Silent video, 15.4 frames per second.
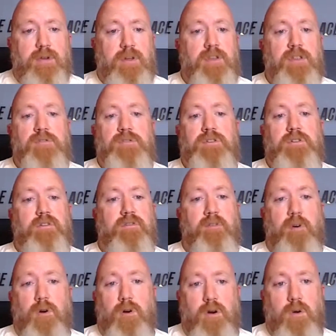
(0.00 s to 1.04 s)
You can use your
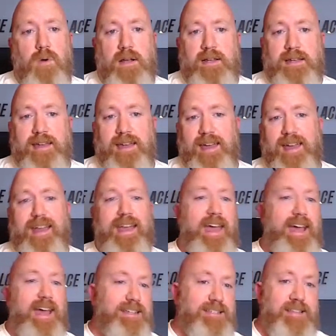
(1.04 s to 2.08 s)

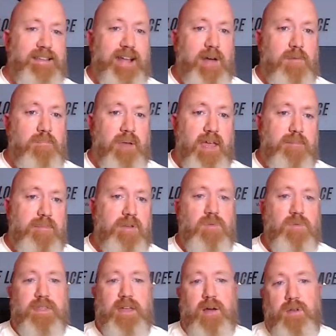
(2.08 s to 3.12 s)
401k as the down
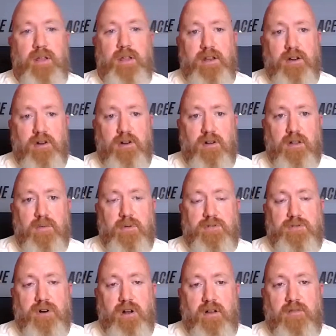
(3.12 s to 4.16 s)
payment without any early
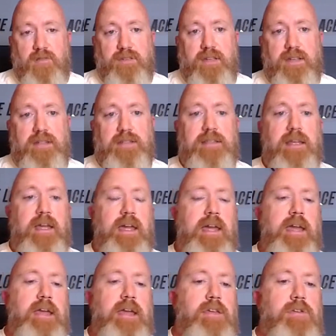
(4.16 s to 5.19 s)
withdrawal fees.
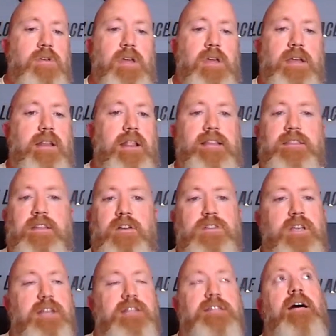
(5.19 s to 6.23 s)
You can,
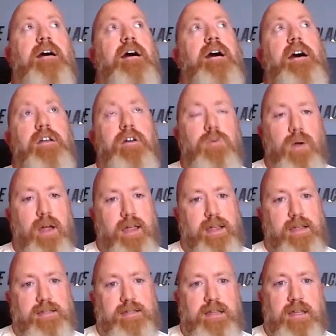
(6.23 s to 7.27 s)
there's a ton of
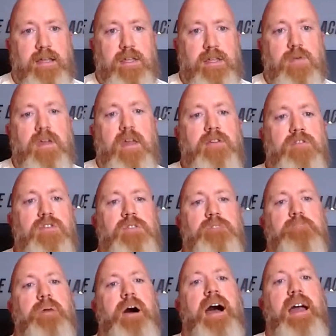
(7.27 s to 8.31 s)
ways you can
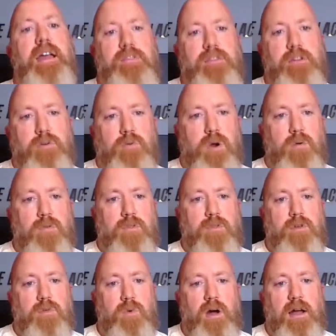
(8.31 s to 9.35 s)
just buy the
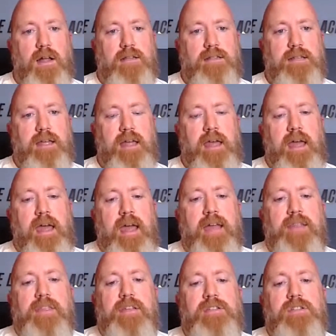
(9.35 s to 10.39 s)
growth you want.
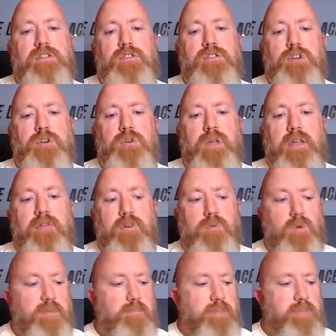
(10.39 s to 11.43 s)
And this is true
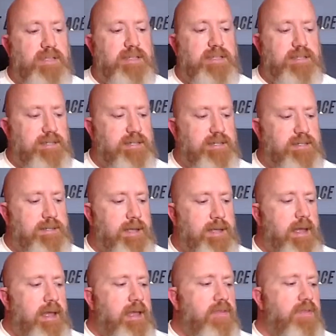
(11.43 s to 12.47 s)
even with businesses
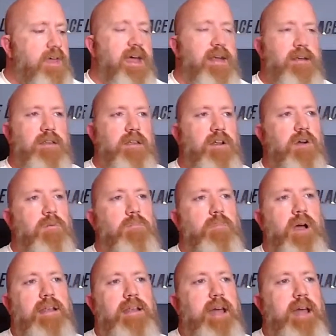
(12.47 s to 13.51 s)
that,
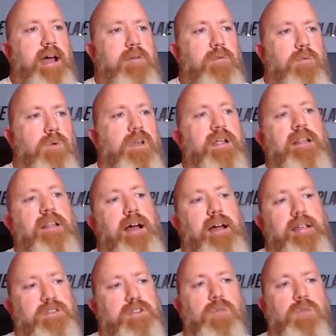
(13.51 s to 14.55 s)
might not
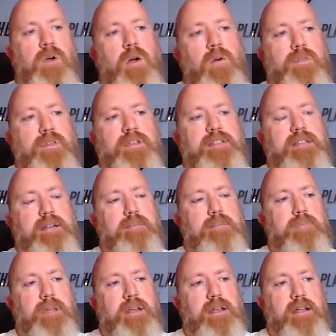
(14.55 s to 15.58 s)
realize growth is in
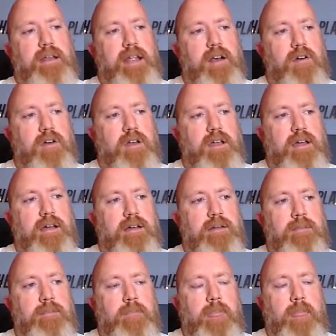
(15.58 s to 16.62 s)
an
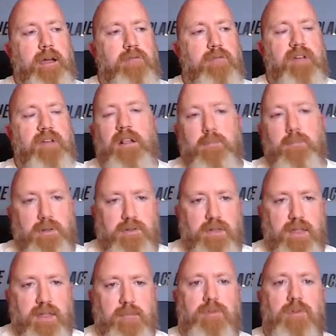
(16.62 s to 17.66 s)
area available
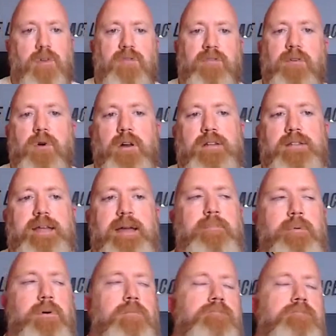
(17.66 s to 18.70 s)
to them. So for
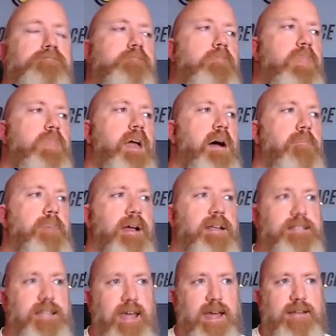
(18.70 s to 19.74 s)
example,
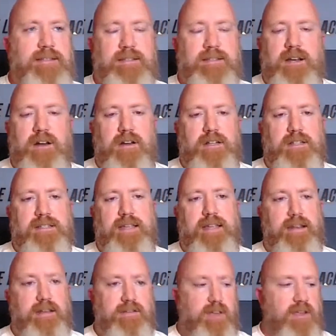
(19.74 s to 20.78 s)
my taxes are
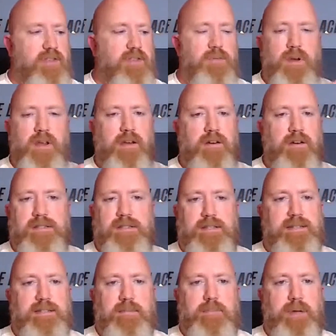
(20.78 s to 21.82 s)
insane. It's like
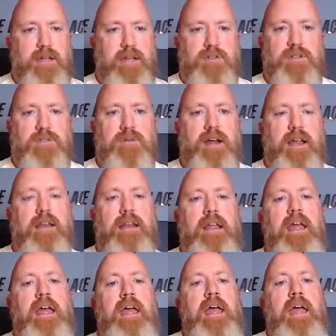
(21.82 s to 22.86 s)
360 pages, right?
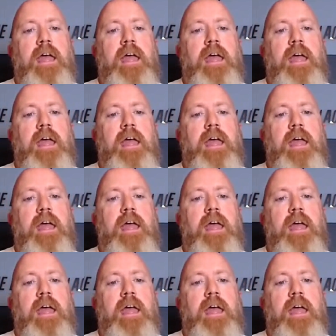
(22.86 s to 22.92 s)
